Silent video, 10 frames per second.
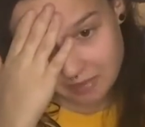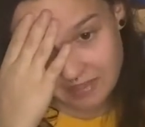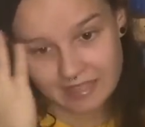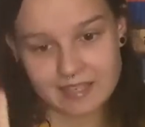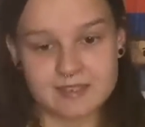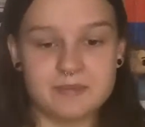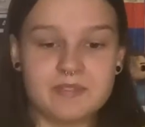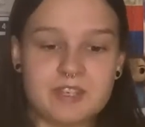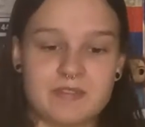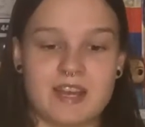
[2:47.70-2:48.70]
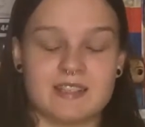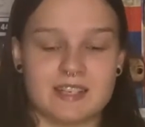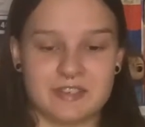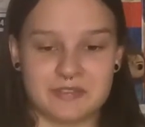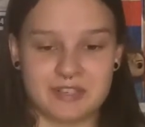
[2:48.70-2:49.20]
Billie, you've
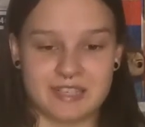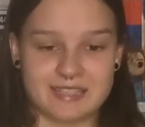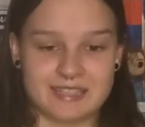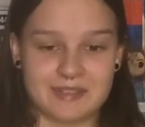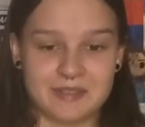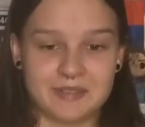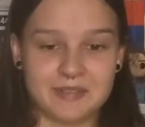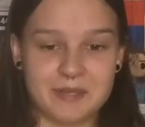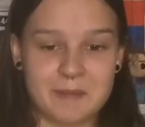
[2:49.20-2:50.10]
outdone your fucking self.